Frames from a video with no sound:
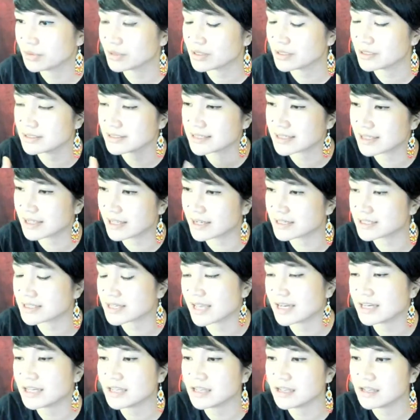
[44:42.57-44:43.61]
can select
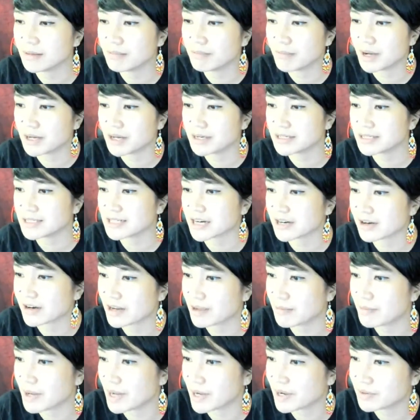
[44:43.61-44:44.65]
any monetary
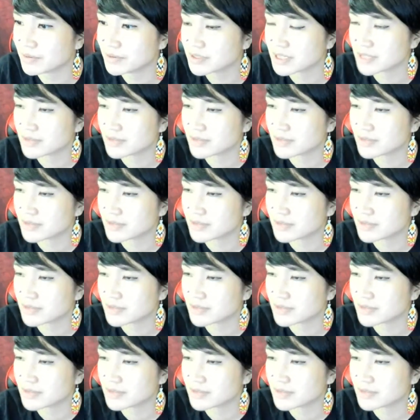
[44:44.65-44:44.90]
amount,